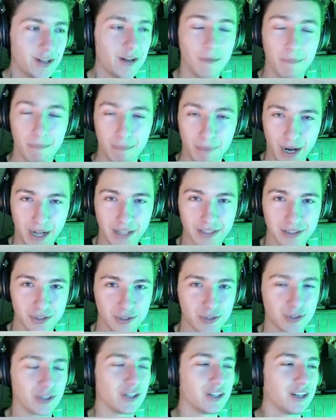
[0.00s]

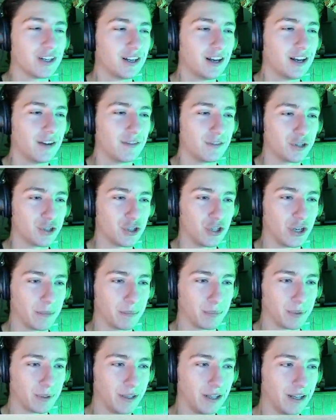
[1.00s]
monster of a
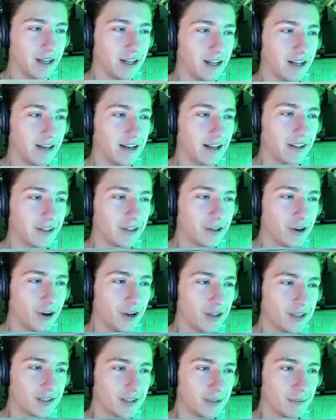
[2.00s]
ship. Now, the
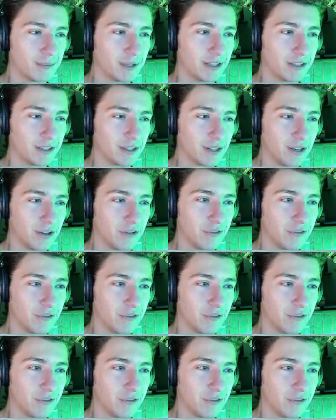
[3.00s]
cost limit